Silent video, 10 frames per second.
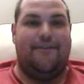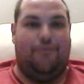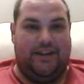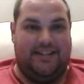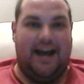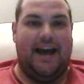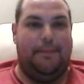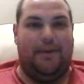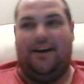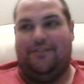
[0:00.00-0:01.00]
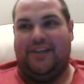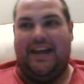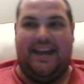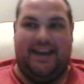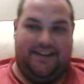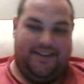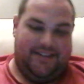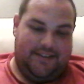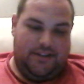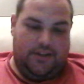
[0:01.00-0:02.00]
every type of
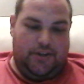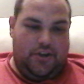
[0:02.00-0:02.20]
land.